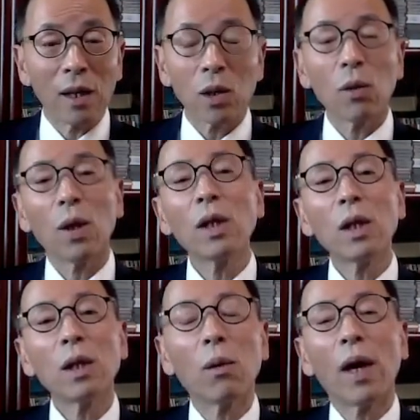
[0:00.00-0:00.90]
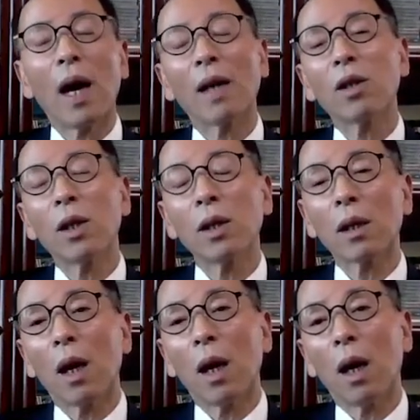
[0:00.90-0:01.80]
So this is the way I see
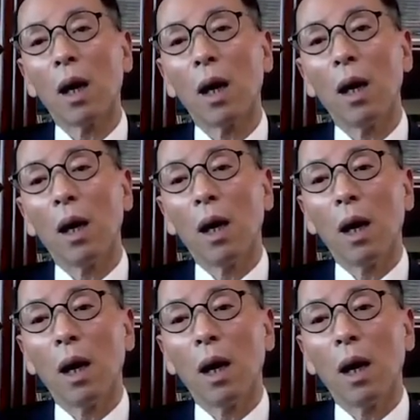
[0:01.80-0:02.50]
that the